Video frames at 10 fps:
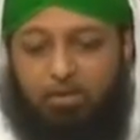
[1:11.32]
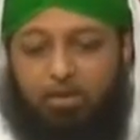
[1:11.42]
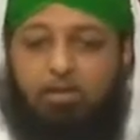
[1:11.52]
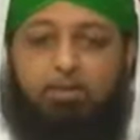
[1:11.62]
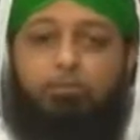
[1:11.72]

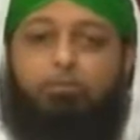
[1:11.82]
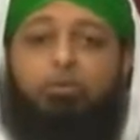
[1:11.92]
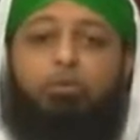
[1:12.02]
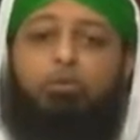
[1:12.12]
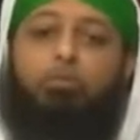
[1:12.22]
And even if
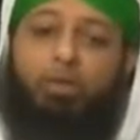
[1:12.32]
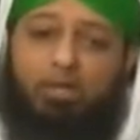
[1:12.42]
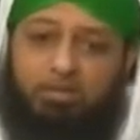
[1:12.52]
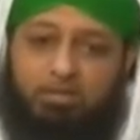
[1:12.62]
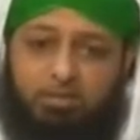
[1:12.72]
we don't
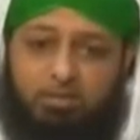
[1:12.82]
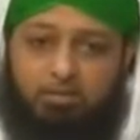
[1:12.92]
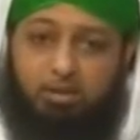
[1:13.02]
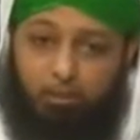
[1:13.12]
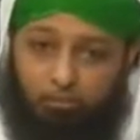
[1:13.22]
practice,
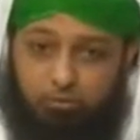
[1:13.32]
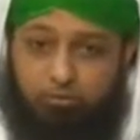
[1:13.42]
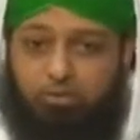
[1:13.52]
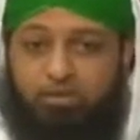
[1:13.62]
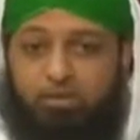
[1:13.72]
and we
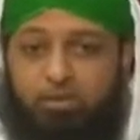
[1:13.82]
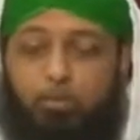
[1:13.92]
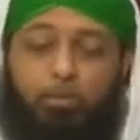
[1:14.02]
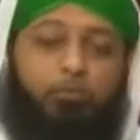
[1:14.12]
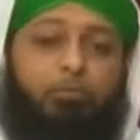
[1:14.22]
should,
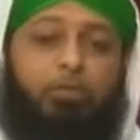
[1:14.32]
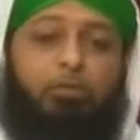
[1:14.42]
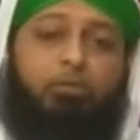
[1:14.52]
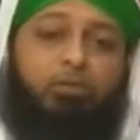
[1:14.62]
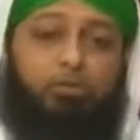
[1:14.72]
but if we
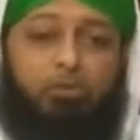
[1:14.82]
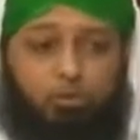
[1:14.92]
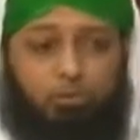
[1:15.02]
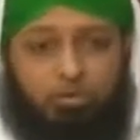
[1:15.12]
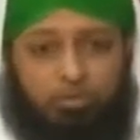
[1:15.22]
don't and we
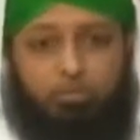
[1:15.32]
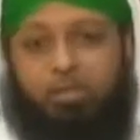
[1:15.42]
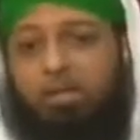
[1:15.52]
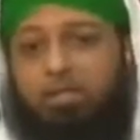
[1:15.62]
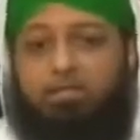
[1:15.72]
taught
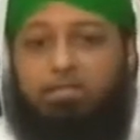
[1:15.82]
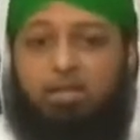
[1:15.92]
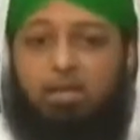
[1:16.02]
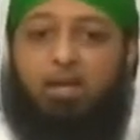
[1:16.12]
somebody else,